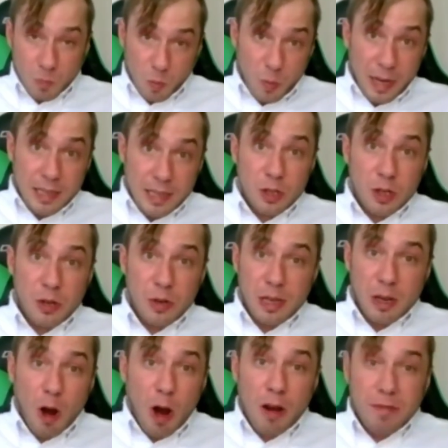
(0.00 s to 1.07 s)
We at Sucuri
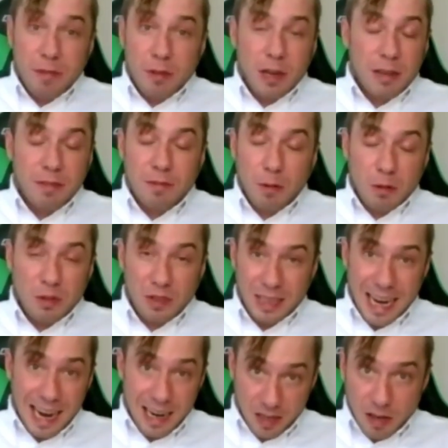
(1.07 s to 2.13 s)
offer a full
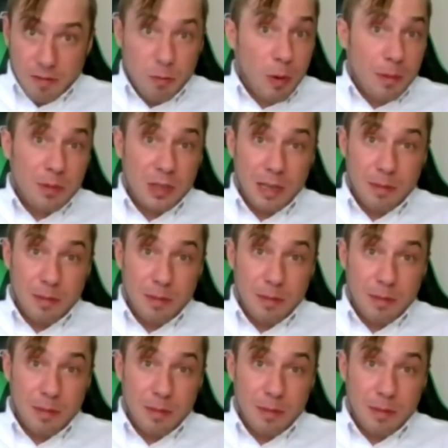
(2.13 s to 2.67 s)
stack of website